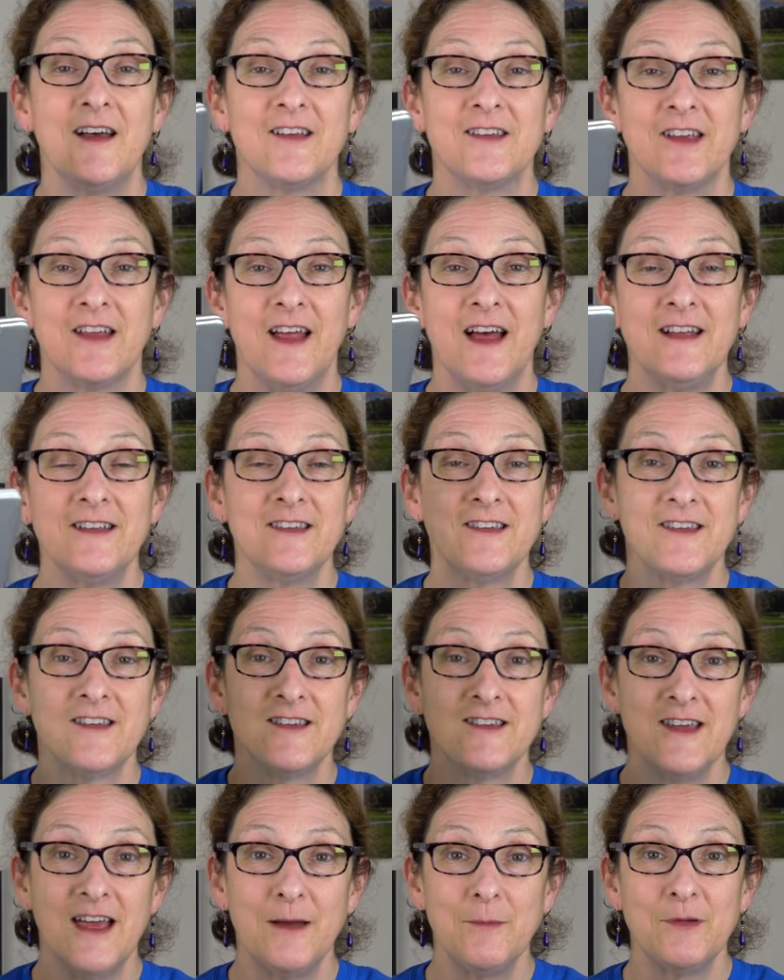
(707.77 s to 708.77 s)
So that's the
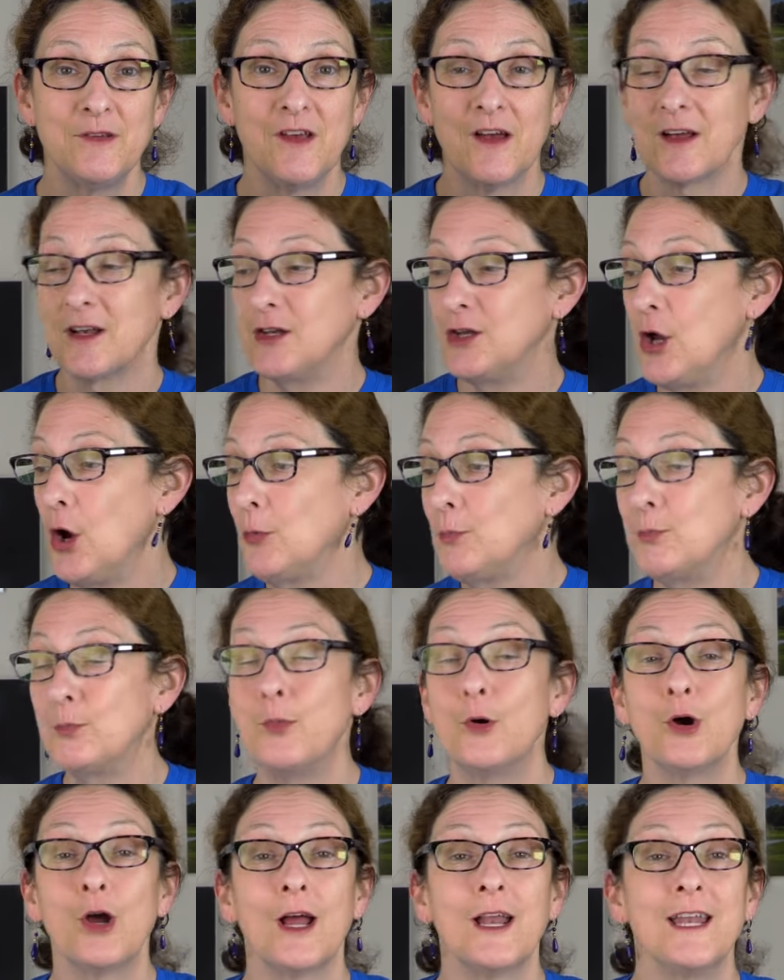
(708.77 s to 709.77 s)
Samsung
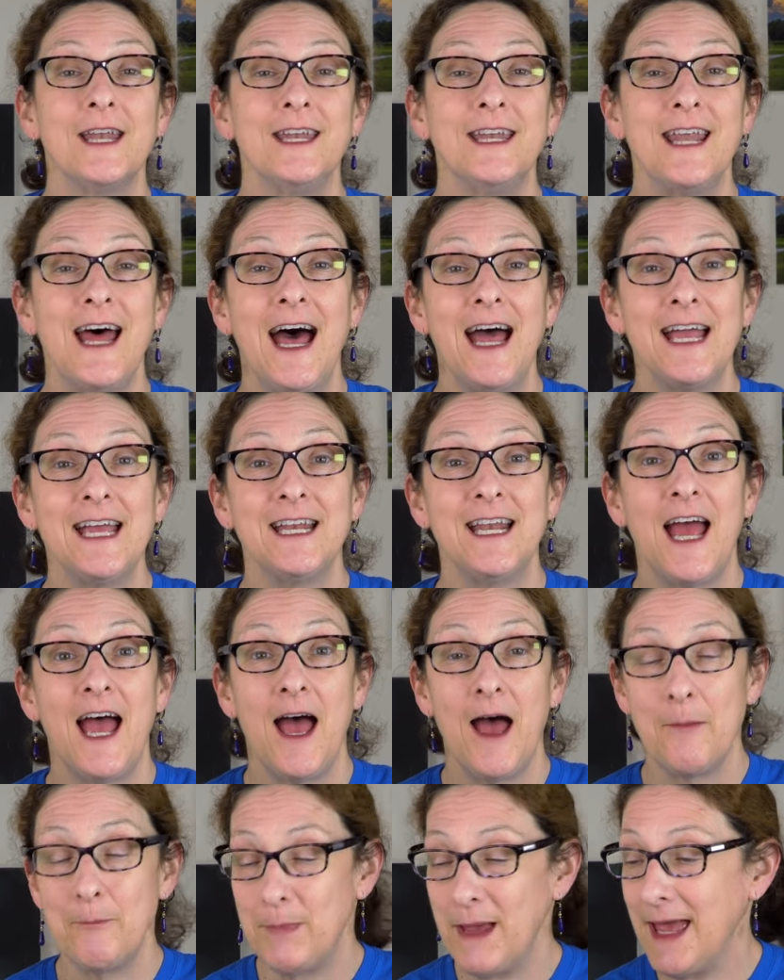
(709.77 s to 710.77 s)
Notebook 9
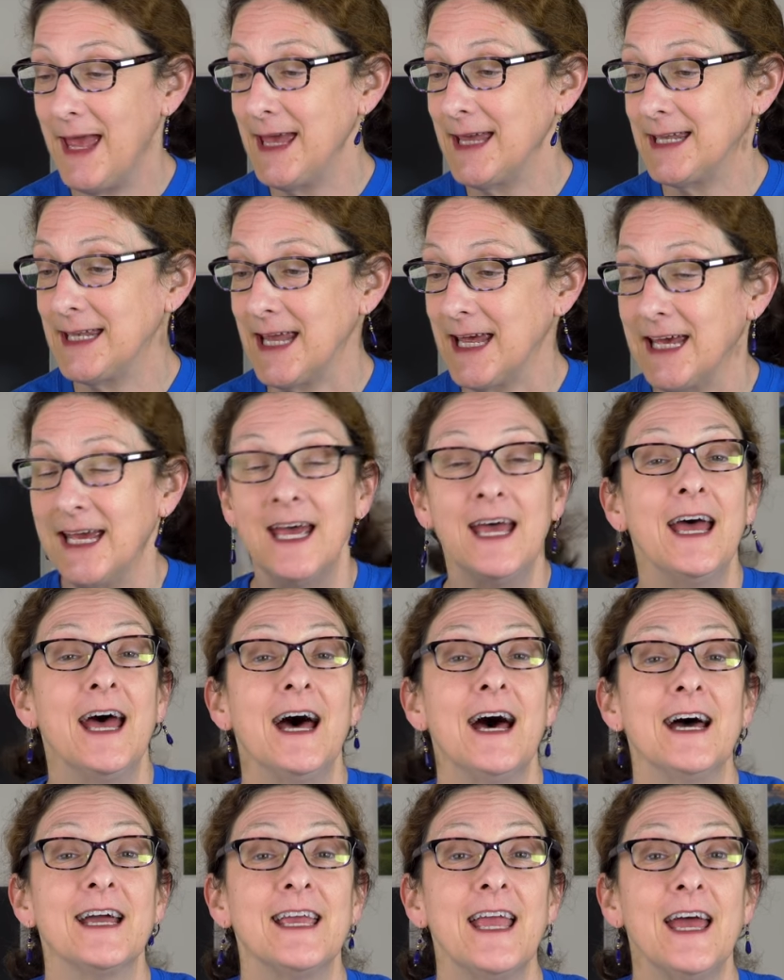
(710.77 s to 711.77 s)
Pen.
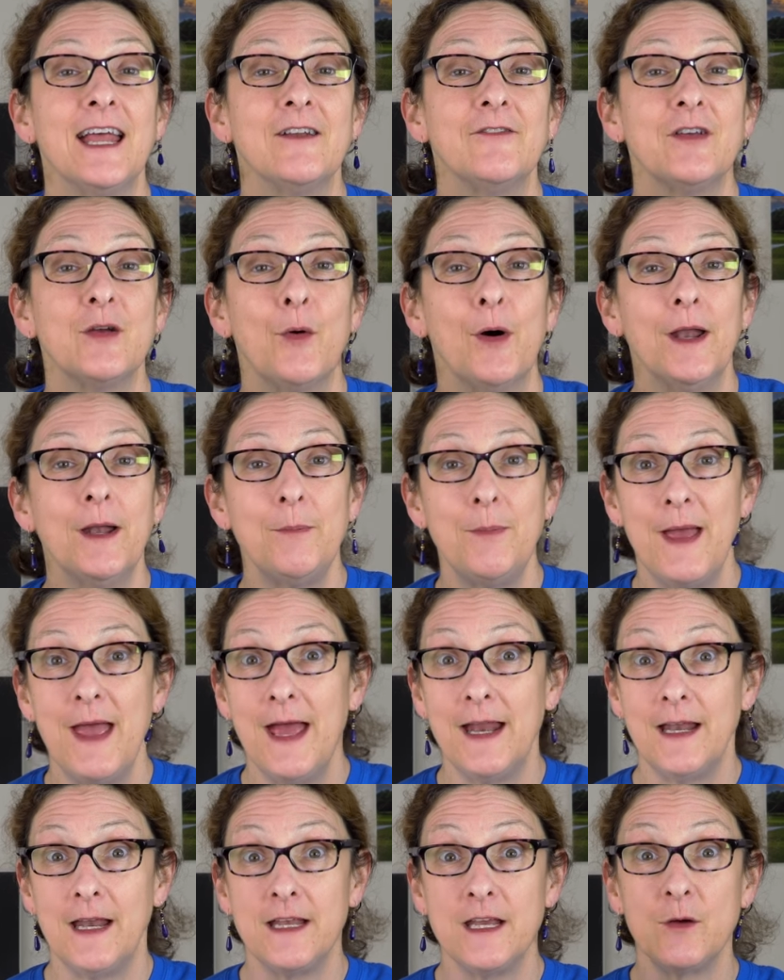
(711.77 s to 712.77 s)
Again, if you want a
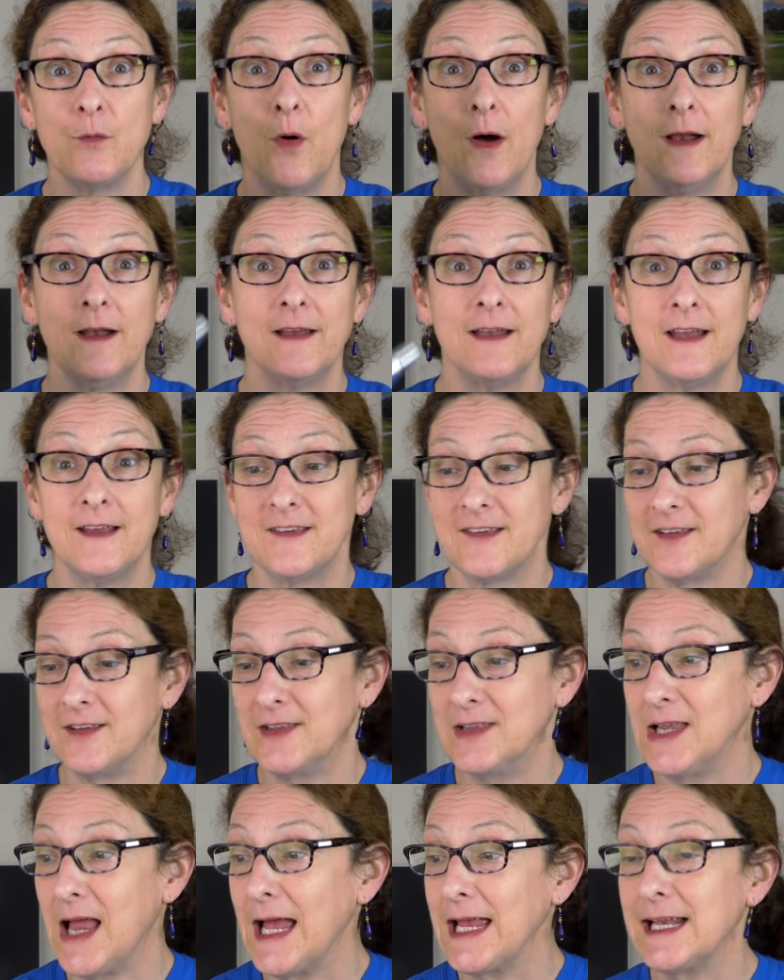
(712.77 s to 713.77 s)
pen and you want it as
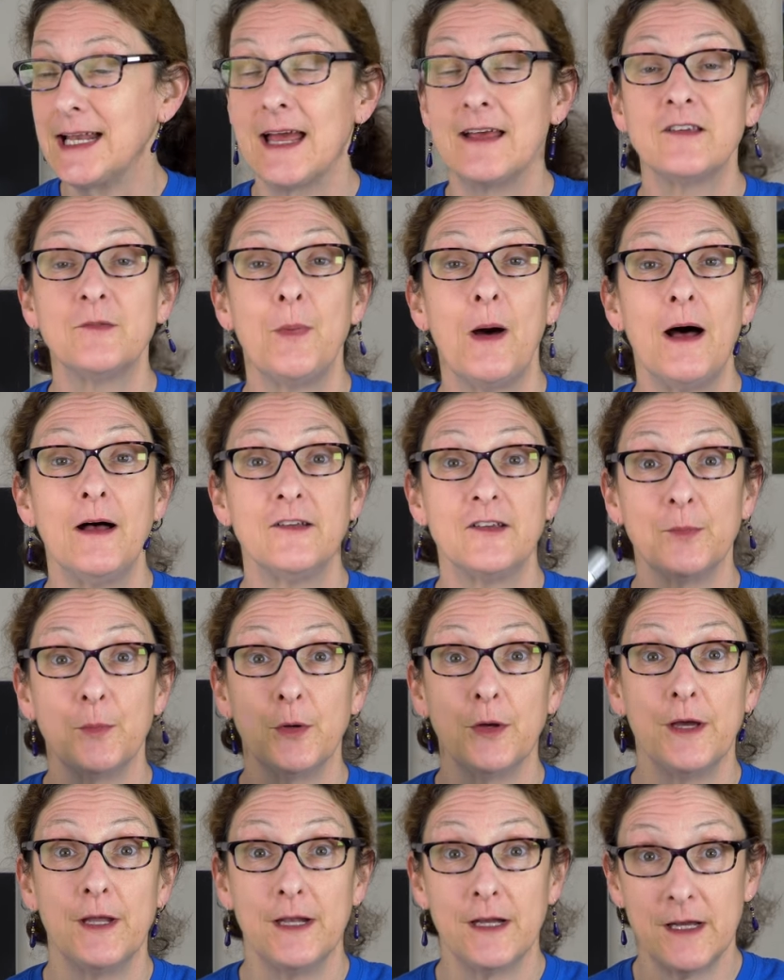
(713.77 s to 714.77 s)
light as
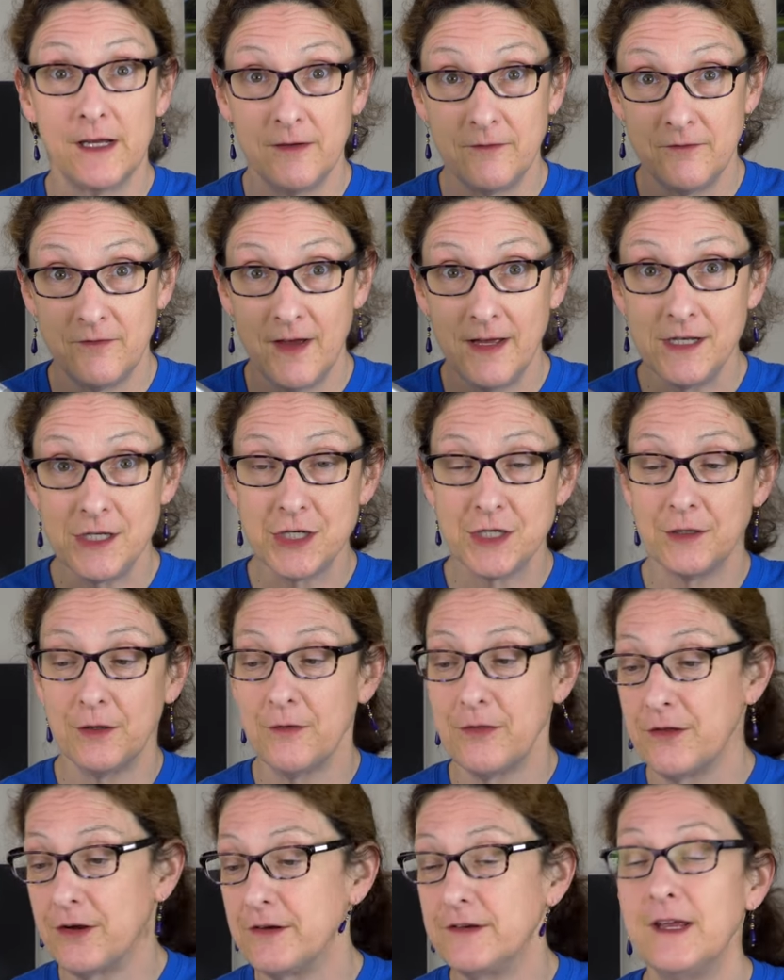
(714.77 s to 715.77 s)
possible in a
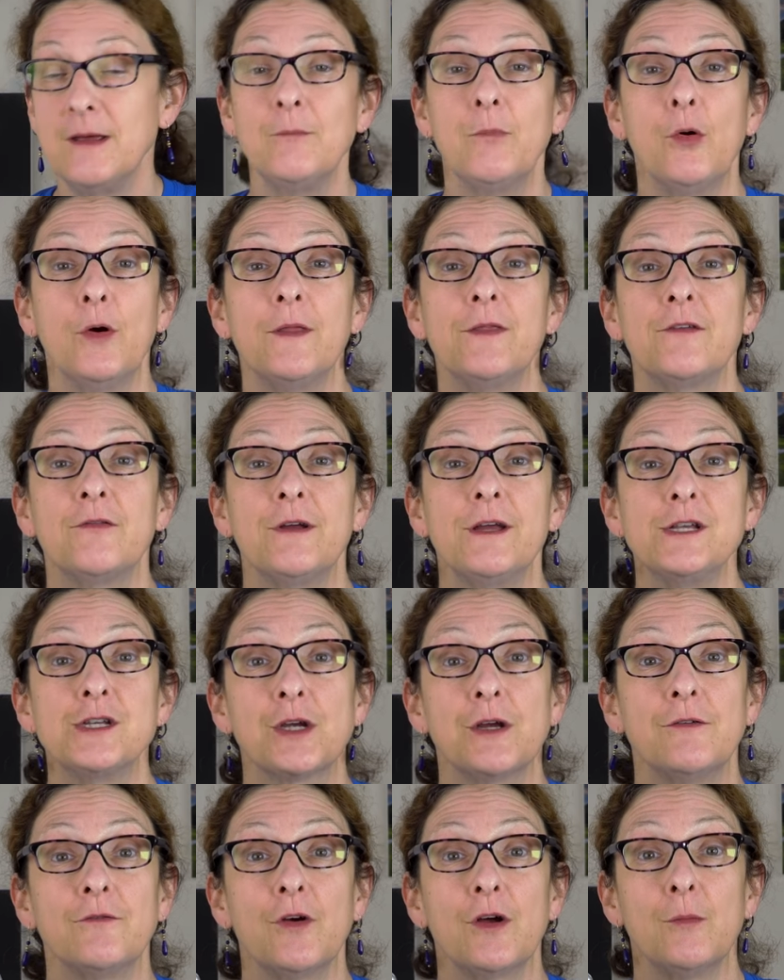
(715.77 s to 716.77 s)
conventional
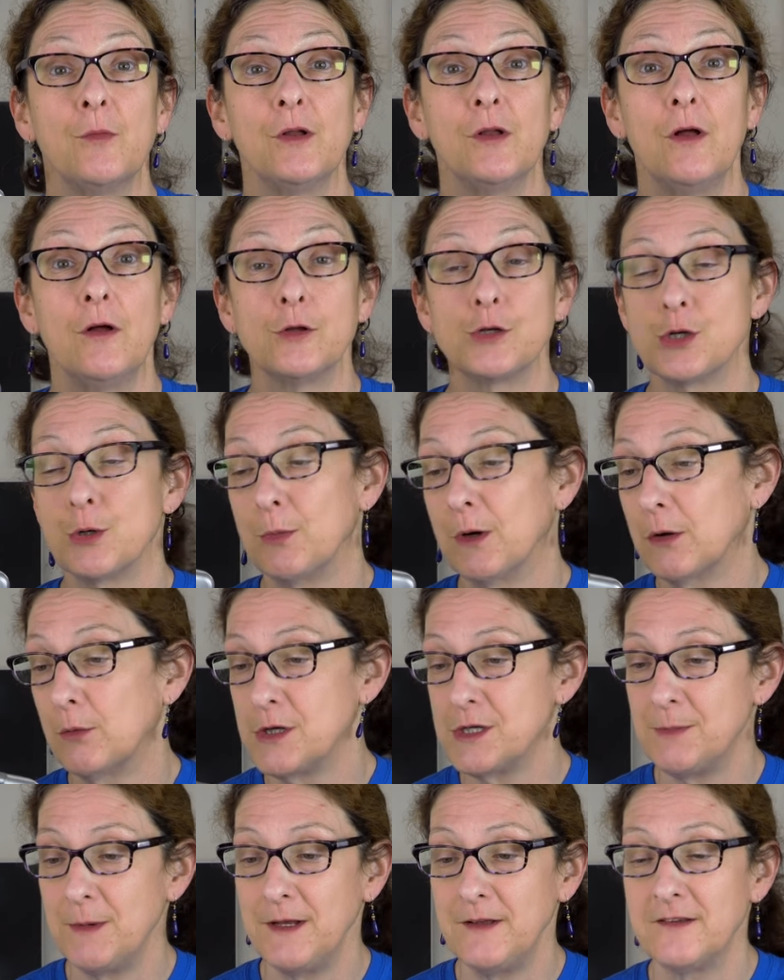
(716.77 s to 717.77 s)
13.3-inch convertible Ultrabook,
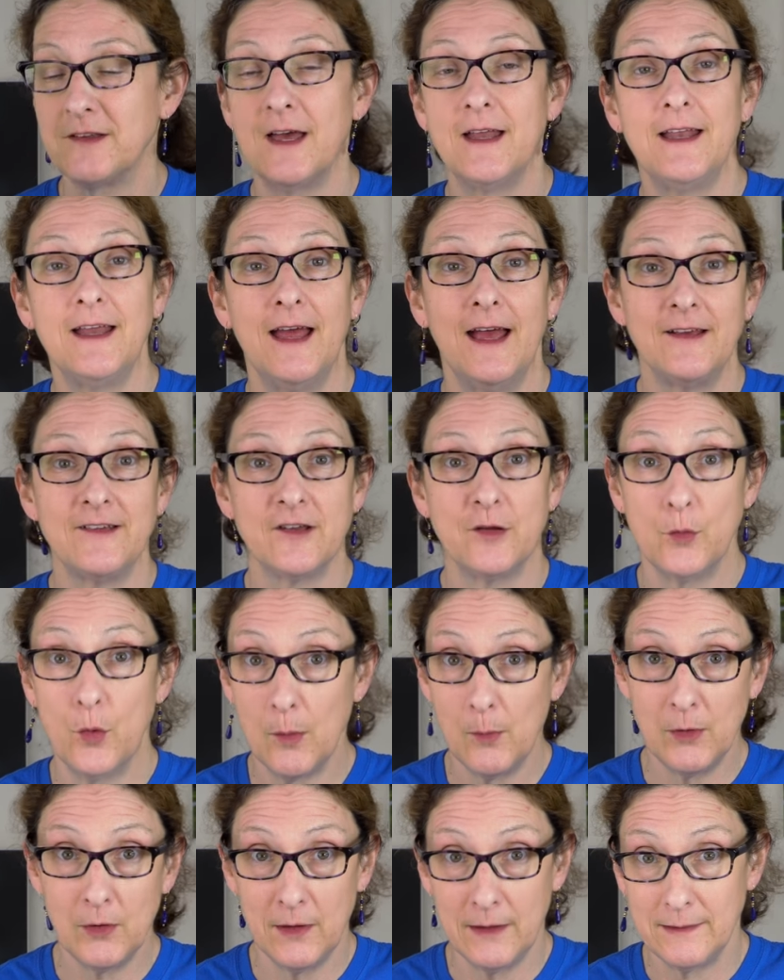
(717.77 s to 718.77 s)
which means it has a
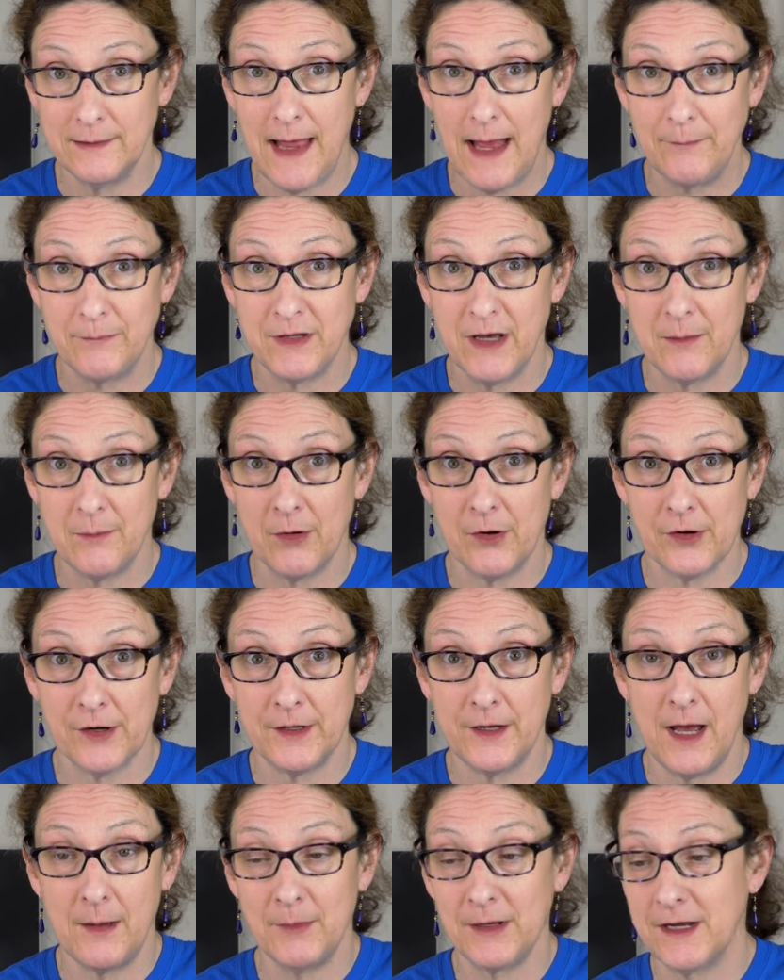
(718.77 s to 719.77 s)
normal laptop
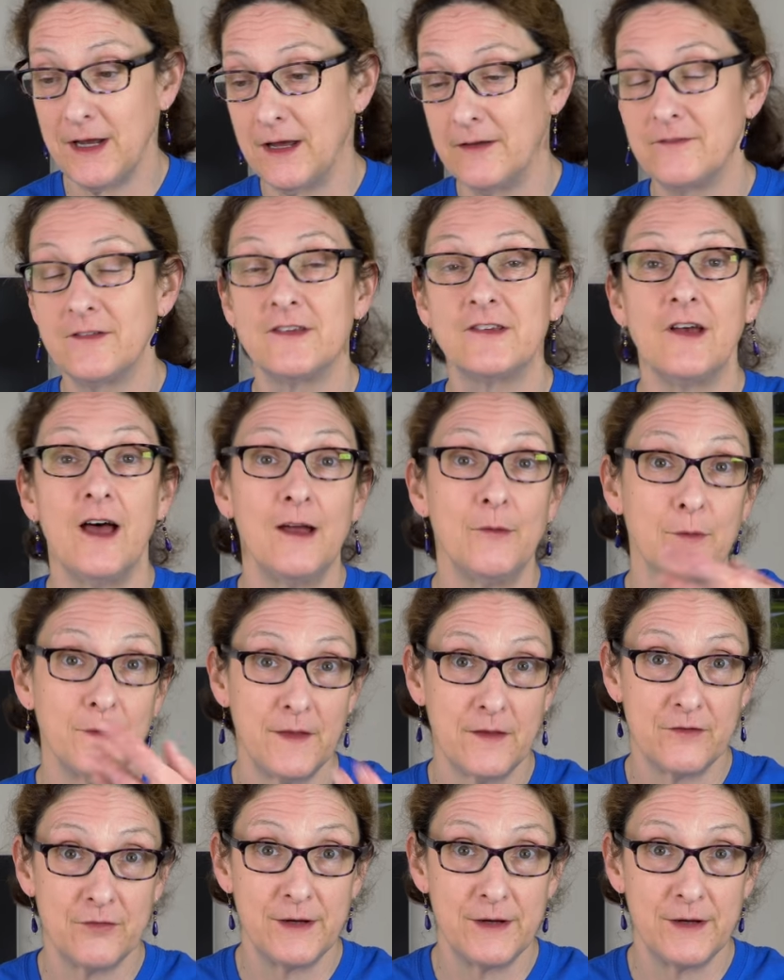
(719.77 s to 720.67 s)
ergonomic kind of design with